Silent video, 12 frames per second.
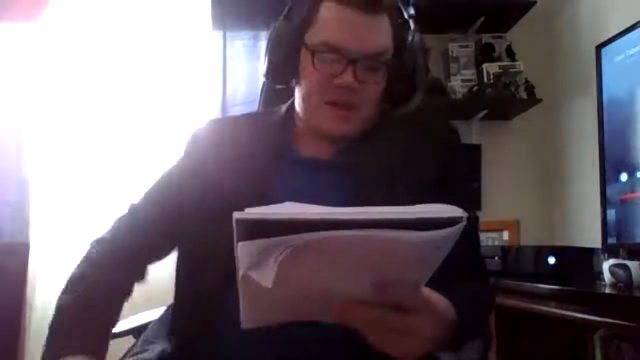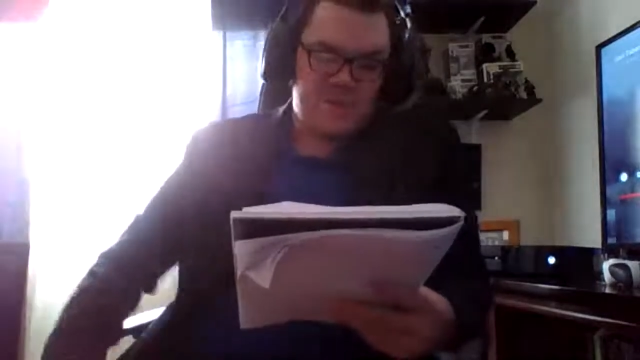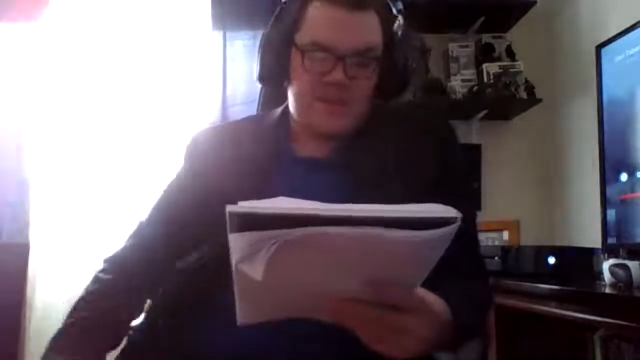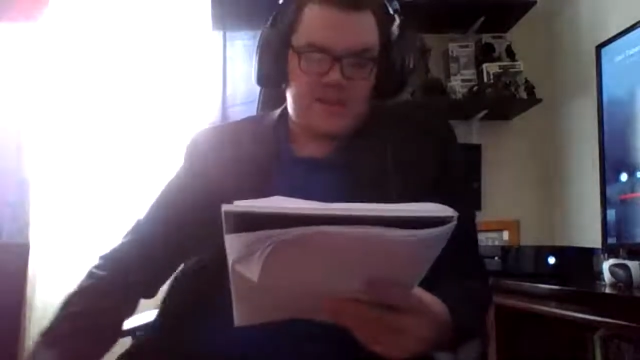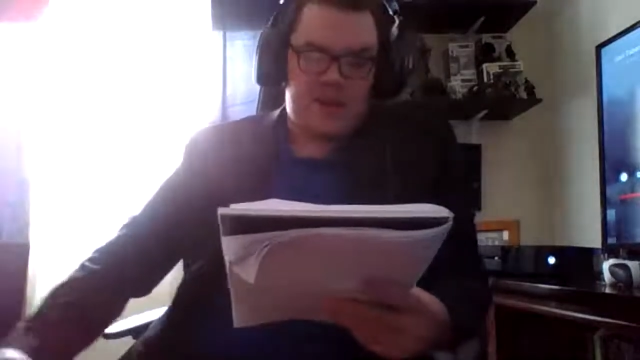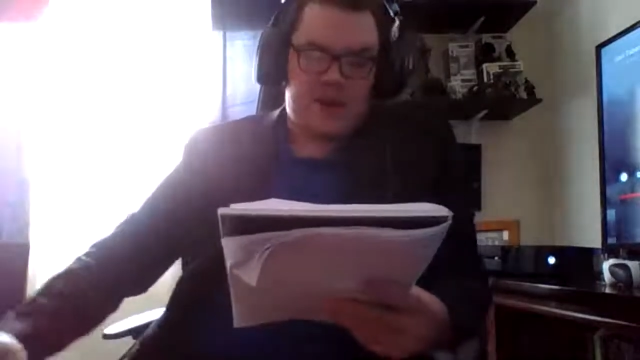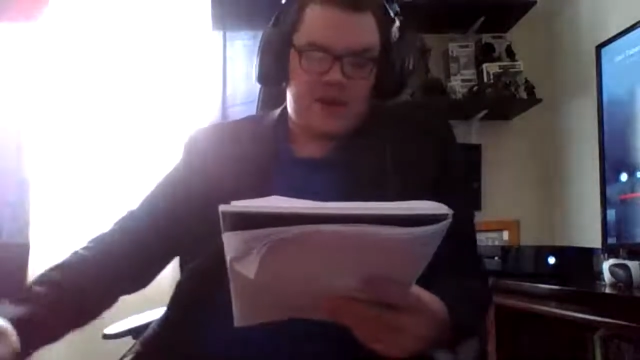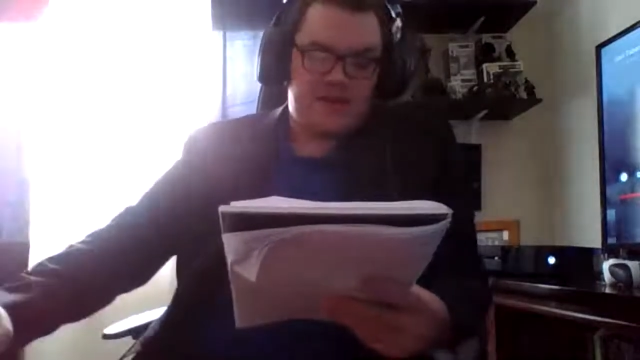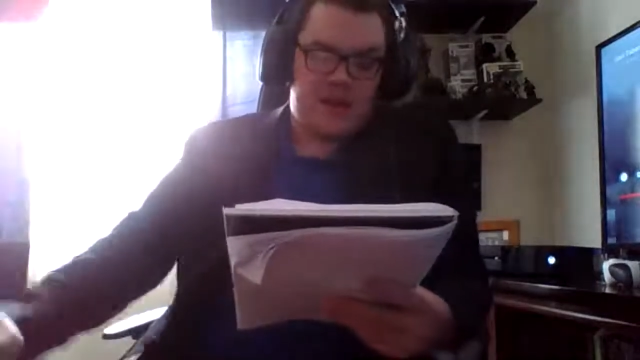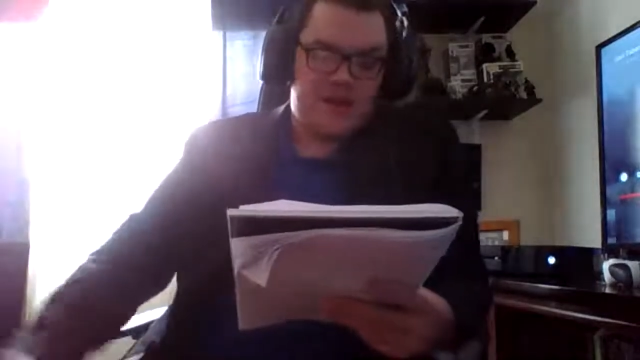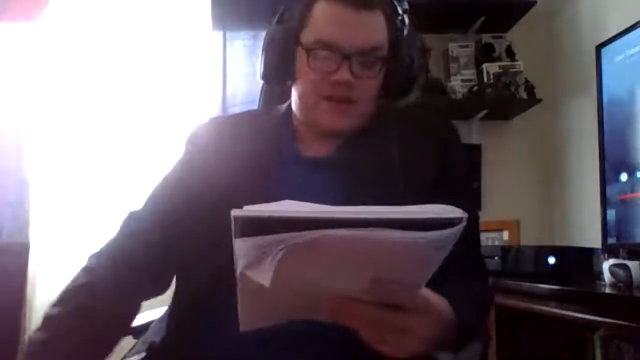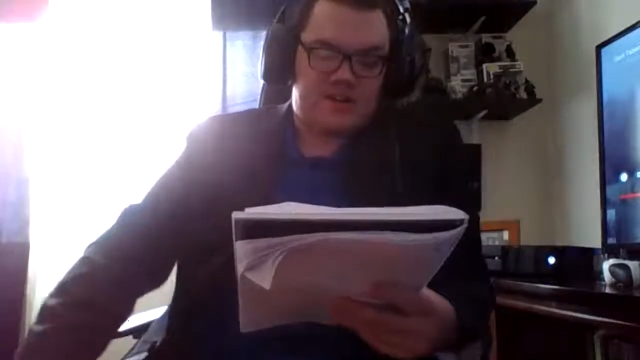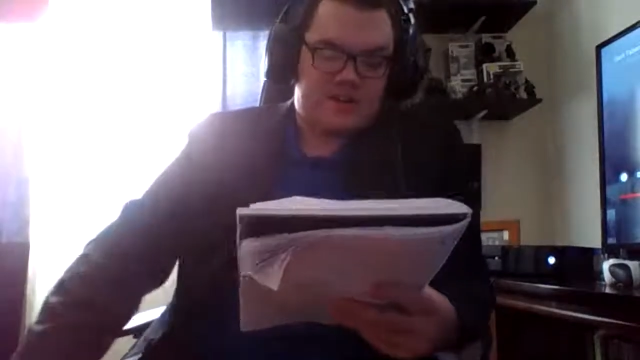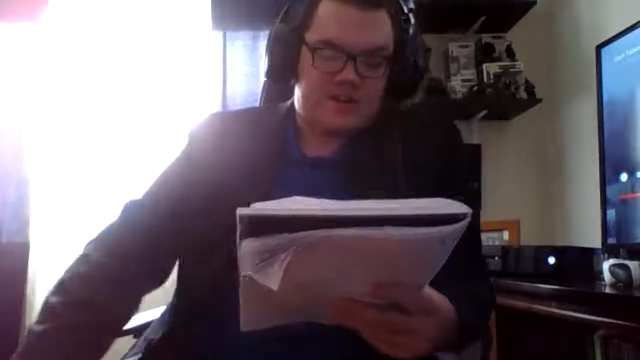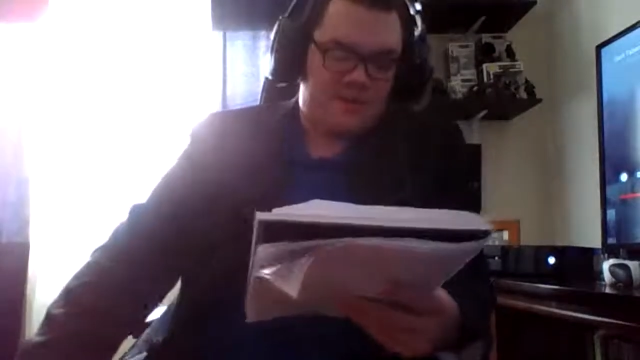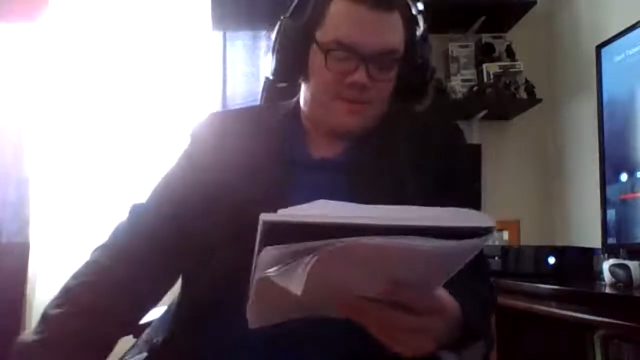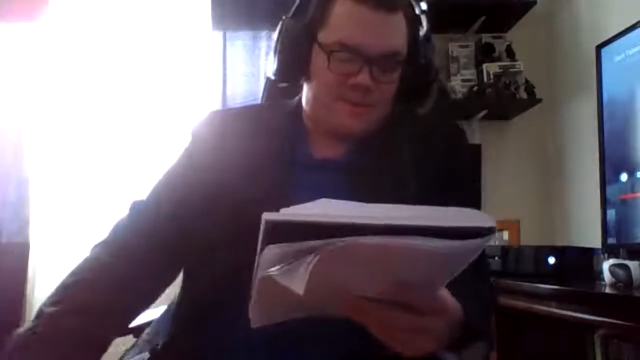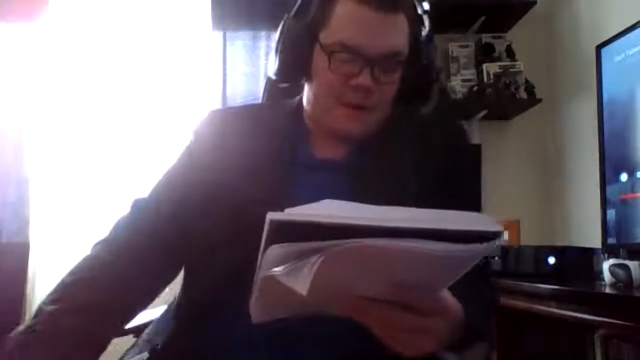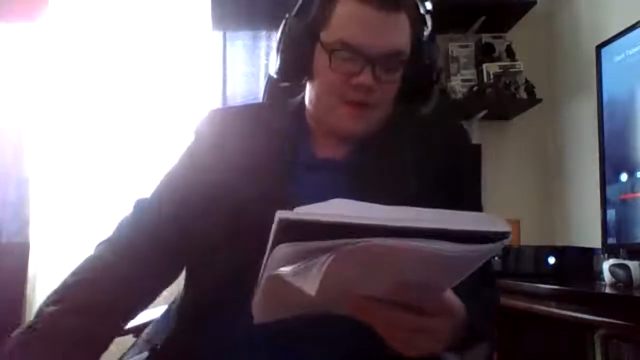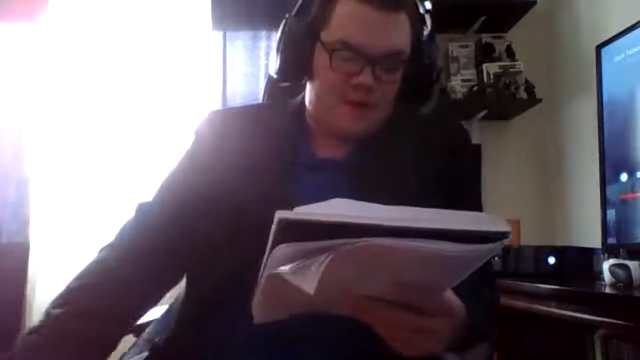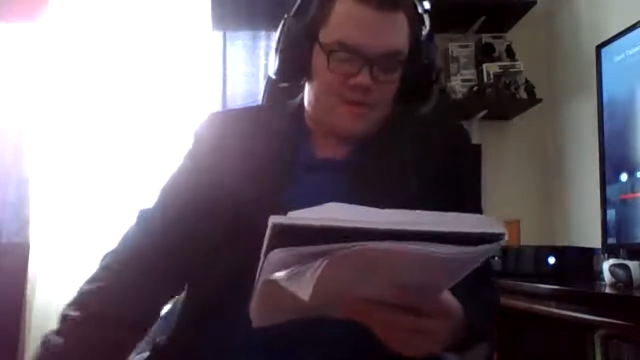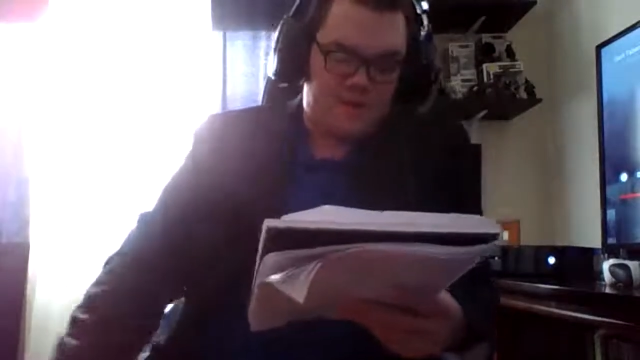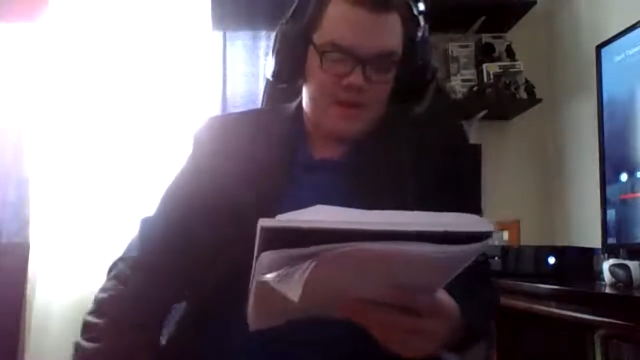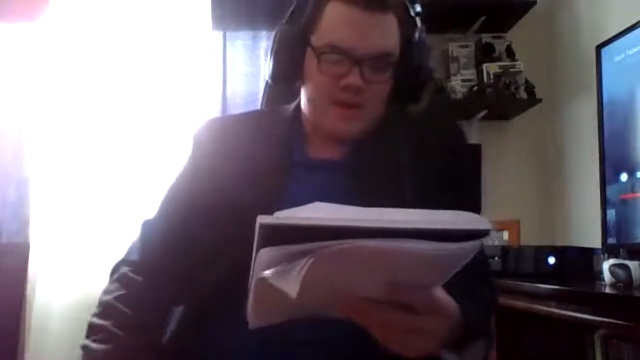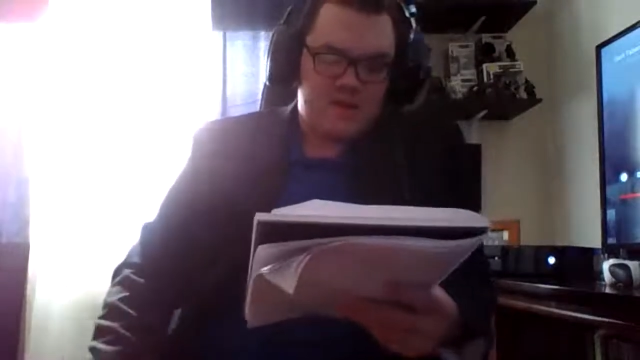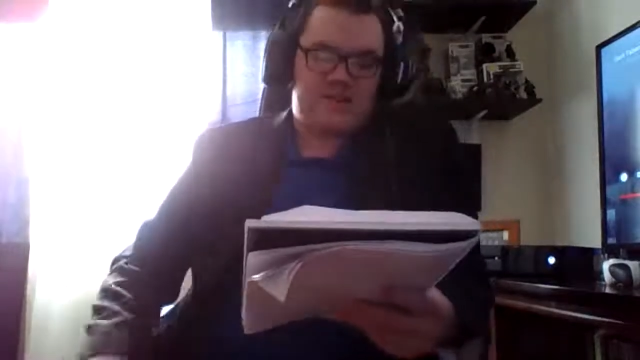when they aren't there and turning the ball over.